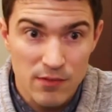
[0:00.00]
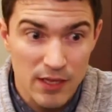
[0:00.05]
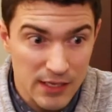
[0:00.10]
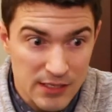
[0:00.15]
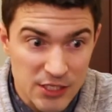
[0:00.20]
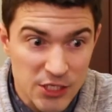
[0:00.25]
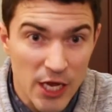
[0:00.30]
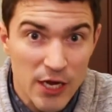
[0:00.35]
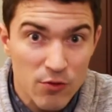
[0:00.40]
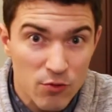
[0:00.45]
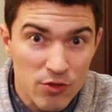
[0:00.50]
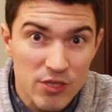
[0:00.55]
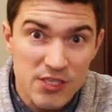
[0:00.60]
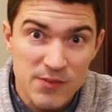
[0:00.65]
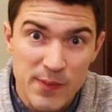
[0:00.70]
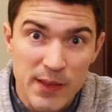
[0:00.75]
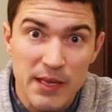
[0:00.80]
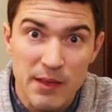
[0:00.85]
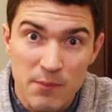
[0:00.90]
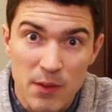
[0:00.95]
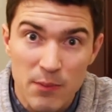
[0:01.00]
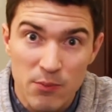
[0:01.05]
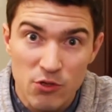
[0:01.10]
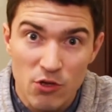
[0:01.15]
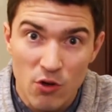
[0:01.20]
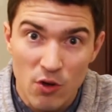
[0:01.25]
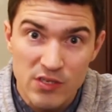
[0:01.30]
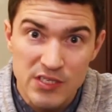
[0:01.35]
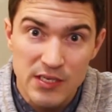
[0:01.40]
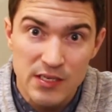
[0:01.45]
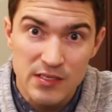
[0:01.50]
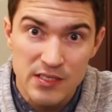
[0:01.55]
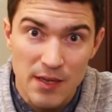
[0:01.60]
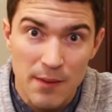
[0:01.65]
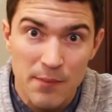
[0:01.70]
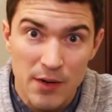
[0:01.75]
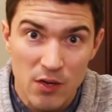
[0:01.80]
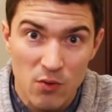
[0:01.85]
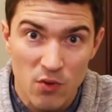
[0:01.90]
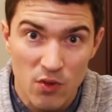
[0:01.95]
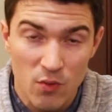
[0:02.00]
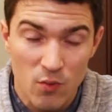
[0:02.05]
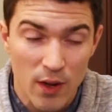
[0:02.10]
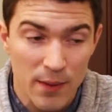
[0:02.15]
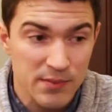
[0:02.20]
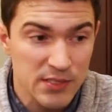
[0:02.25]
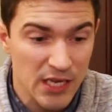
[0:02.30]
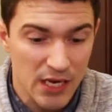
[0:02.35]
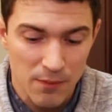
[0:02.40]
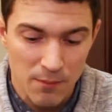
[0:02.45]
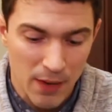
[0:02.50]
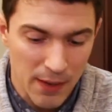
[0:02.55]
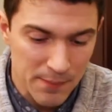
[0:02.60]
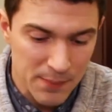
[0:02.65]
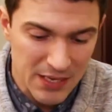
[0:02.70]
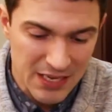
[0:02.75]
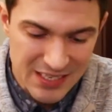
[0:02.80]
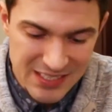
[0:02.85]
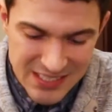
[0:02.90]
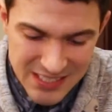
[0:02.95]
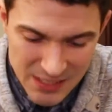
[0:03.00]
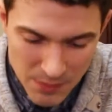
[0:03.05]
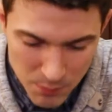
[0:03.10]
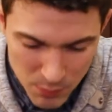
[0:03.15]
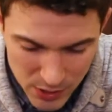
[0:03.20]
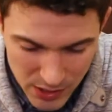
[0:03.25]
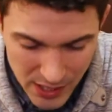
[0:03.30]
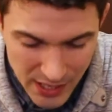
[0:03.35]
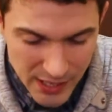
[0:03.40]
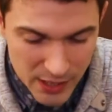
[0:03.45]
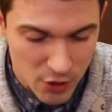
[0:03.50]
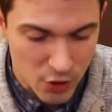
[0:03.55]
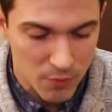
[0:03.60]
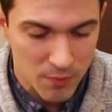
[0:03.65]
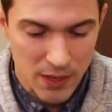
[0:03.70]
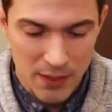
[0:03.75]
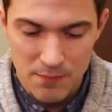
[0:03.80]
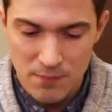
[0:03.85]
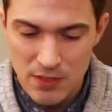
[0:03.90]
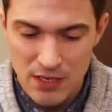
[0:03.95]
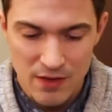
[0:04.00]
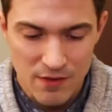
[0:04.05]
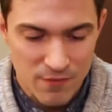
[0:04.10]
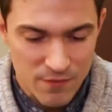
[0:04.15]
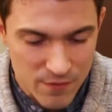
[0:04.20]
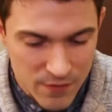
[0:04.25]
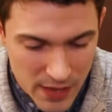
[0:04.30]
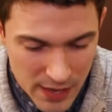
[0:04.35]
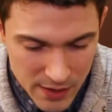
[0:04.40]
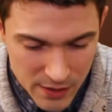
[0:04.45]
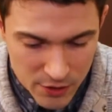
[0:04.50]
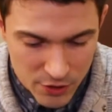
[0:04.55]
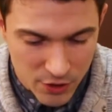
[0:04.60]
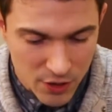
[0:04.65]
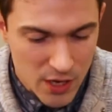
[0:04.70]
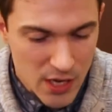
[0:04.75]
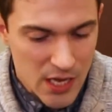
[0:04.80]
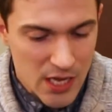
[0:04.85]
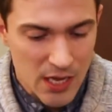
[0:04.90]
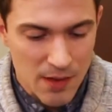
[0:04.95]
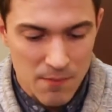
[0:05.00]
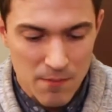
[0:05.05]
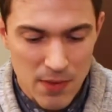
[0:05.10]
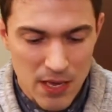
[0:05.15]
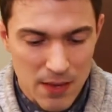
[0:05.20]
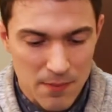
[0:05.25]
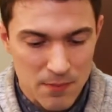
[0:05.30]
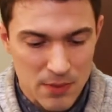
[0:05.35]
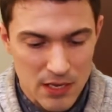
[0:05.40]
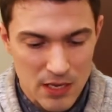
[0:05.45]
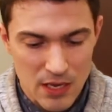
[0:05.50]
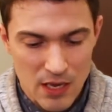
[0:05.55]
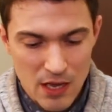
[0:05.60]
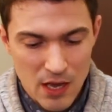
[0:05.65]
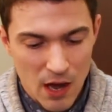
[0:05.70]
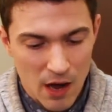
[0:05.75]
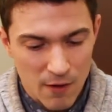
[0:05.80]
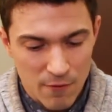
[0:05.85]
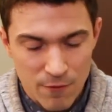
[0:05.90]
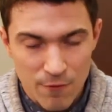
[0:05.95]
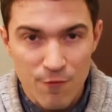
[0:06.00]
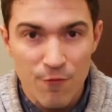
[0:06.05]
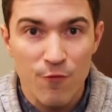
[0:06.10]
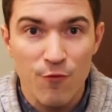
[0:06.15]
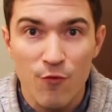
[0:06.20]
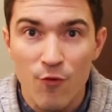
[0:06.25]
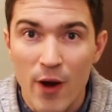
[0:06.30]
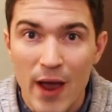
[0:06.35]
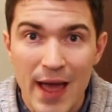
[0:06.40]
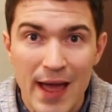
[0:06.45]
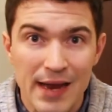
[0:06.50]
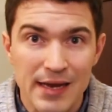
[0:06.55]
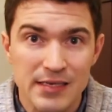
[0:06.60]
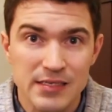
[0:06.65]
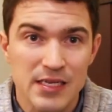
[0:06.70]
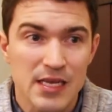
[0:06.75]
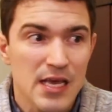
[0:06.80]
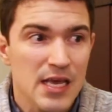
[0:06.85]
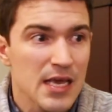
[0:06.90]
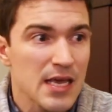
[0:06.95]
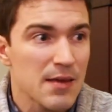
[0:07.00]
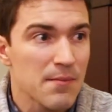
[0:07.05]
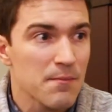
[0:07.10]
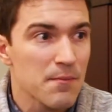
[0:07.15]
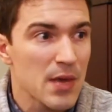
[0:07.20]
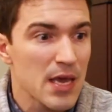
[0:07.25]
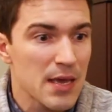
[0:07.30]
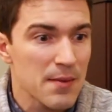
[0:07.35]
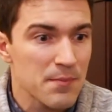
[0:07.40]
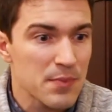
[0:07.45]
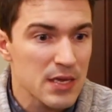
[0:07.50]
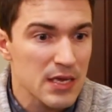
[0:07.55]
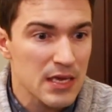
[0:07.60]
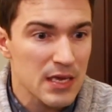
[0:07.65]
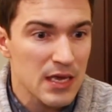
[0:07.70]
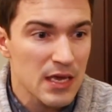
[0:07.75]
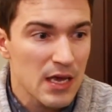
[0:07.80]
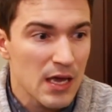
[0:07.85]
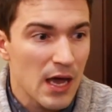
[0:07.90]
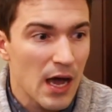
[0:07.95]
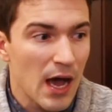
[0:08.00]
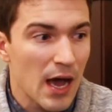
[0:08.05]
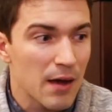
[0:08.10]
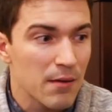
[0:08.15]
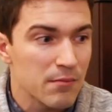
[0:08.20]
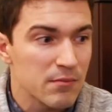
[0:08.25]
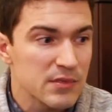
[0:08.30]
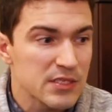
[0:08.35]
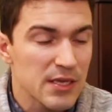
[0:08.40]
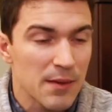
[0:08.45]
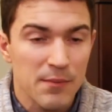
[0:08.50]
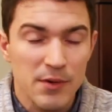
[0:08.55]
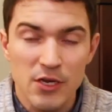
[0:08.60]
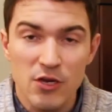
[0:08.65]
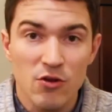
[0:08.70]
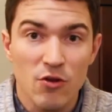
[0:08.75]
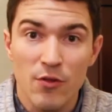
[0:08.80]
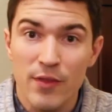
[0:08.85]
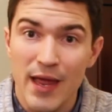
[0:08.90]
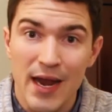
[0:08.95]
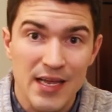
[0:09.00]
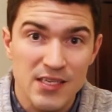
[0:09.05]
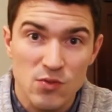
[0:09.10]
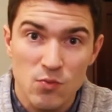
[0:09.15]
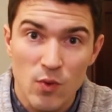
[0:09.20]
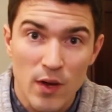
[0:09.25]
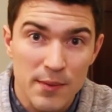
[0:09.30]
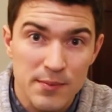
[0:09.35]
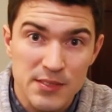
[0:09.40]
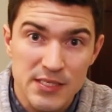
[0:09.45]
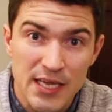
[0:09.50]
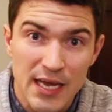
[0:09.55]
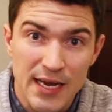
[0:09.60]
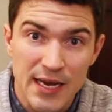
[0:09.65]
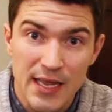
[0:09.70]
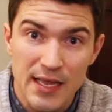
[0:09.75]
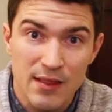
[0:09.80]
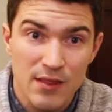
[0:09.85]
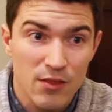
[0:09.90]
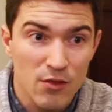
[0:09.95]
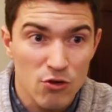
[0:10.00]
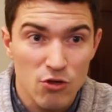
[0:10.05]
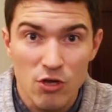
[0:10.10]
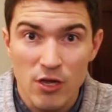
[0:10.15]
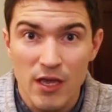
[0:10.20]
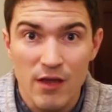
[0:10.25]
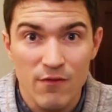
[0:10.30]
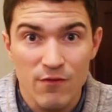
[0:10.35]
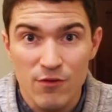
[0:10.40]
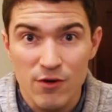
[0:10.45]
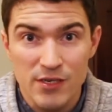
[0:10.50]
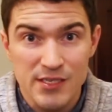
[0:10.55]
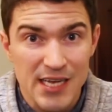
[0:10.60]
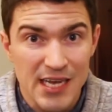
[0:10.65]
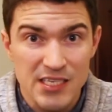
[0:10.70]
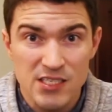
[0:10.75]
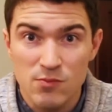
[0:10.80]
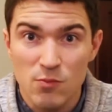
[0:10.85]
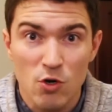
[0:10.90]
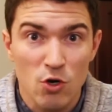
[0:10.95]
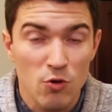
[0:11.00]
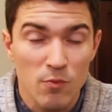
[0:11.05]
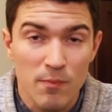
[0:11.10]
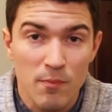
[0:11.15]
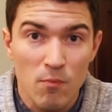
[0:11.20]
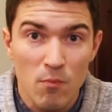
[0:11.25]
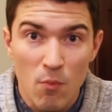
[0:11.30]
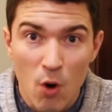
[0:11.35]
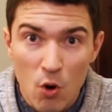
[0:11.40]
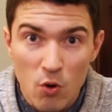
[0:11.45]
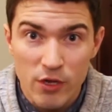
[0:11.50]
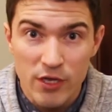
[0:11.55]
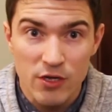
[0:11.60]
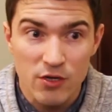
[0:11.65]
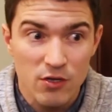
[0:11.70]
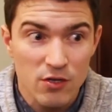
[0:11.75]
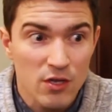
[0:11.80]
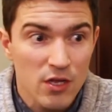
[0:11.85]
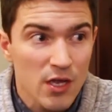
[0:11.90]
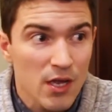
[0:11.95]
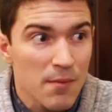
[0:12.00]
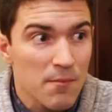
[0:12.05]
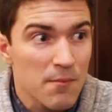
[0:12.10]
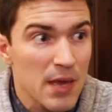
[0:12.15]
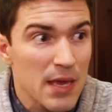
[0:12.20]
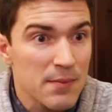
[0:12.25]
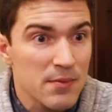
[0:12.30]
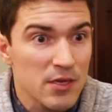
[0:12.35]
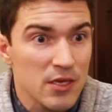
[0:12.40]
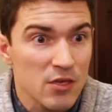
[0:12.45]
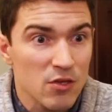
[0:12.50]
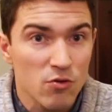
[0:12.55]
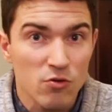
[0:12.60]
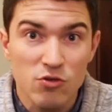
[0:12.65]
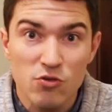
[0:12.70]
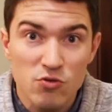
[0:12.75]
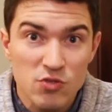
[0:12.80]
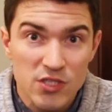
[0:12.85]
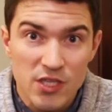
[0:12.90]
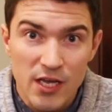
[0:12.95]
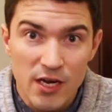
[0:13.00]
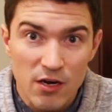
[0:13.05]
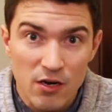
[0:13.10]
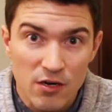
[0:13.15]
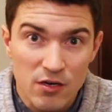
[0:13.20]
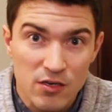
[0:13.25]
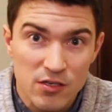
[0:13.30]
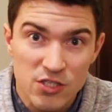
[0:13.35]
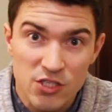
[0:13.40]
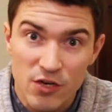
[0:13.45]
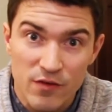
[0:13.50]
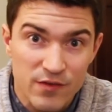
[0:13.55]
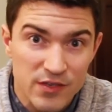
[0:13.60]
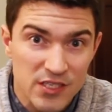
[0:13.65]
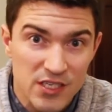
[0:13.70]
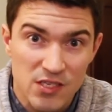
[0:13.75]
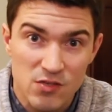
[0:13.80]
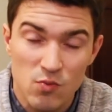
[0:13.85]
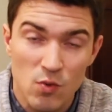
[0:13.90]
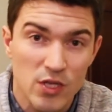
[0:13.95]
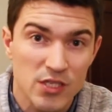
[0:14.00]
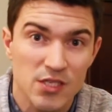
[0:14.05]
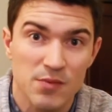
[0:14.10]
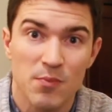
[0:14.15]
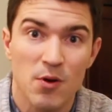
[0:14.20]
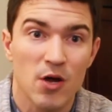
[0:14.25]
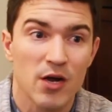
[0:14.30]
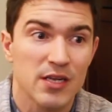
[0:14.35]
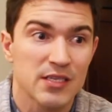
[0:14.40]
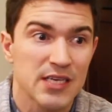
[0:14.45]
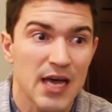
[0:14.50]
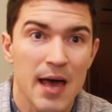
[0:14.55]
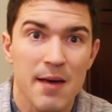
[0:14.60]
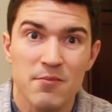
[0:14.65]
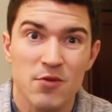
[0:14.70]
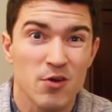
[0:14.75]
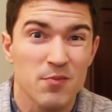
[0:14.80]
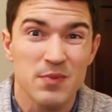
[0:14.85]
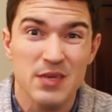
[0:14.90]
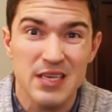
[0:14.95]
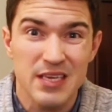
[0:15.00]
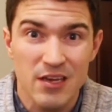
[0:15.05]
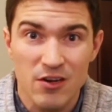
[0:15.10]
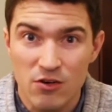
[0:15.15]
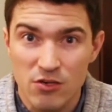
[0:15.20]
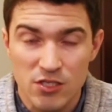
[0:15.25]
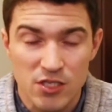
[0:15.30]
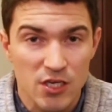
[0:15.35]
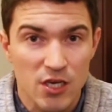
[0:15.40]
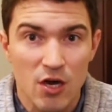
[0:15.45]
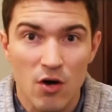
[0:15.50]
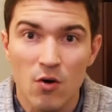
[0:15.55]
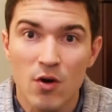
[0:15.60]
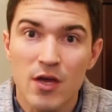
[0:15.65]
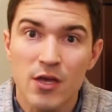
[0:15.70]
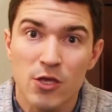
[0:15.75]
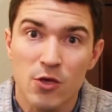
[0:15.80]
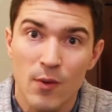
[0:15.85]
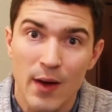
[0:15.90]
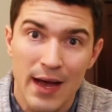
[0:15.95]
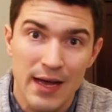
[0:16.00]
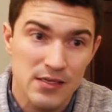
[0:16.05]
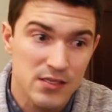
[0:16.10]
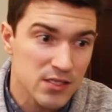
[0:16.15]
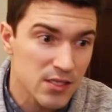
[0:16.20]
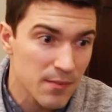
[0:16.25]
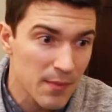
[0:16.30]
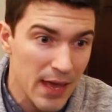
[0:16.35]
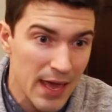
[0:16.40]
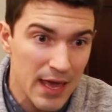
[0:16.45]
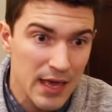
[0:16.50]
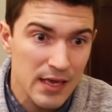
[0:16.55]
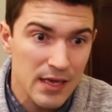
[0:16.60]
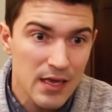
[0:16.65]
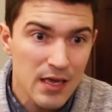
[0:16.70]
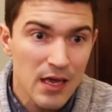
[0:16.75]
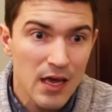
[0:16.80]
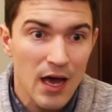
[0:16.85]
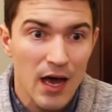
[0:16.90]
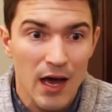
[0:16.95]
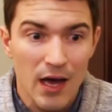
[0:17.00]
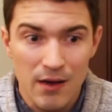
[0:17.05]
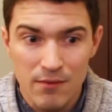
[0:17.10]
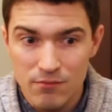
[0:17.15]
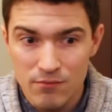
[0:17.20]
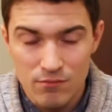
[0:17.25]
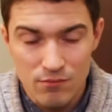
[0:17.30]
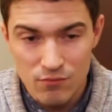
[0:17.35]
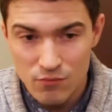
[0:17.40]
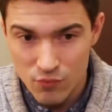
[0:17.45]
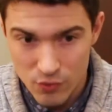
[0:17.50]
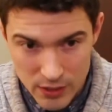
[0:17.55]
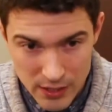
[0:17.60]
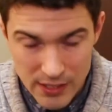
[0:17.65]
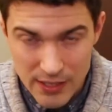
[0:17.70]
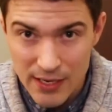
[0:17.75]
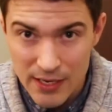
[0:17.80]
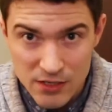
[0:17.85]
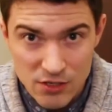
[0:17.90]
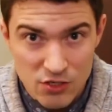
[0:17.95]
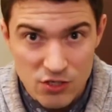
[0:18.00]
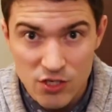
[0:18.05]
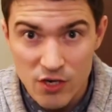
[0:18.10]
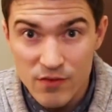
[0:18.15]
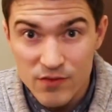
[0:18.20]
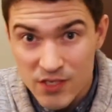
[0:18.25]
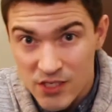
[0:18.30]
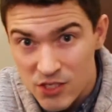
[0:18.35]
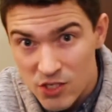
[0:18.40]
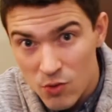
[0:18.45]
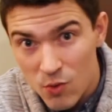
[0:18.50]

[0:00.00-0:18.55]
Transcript: Like generally speaking, people know somebody with a website. It might be a supplier, it might be a vendor, it may be a friend, it may be um, somebody you know that has a website and they're looking for a testimonial. Maybe you used their services once upon a time, could be years ago. You ask them, hey, um, really liked your services.